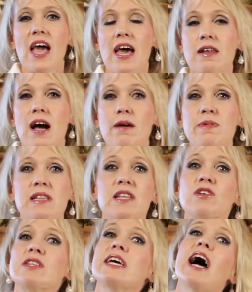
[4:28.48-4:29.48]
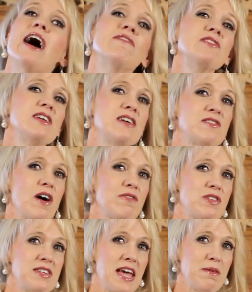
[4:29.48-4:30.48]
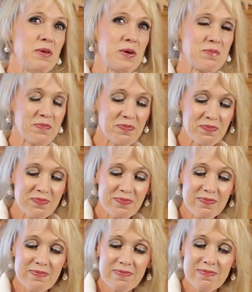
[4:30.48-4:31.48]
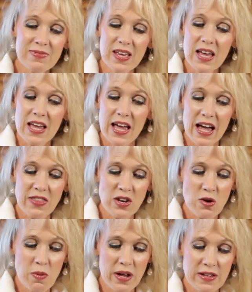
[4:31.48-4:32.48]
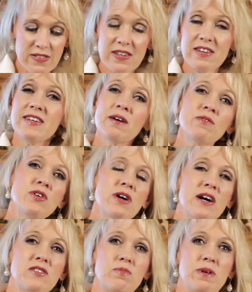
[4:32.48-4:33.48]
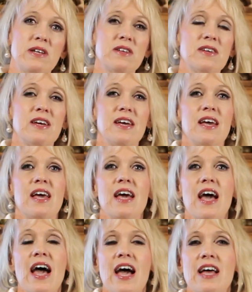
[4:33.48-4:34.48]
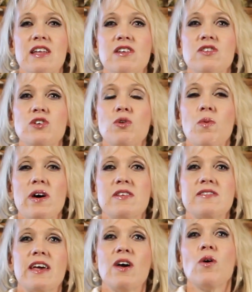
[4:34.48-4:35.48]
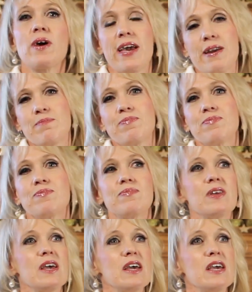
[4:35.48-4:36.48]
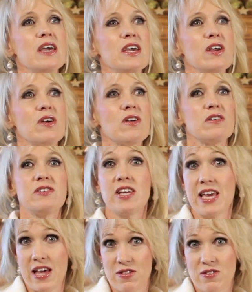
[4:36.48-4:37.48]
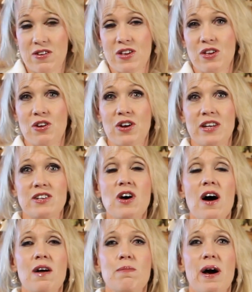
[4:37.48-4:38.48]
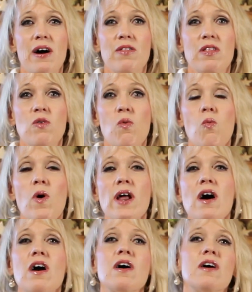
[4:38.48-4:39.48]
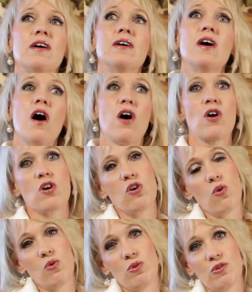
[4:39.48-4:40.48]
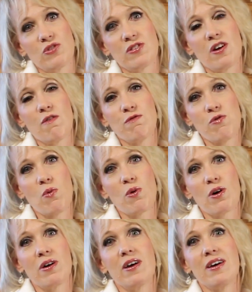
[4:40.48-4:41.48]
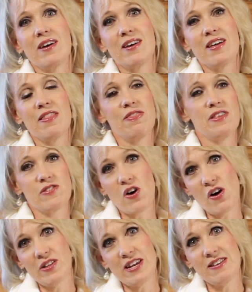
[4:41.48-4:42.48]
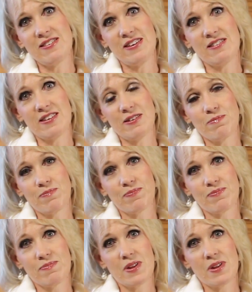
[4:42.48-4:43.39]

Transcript: And I mean, literally everything is off the table. And then you want to sit down with your husband, and you want to say, okay, here together, you're going to talk about what are our goals for this holiday season.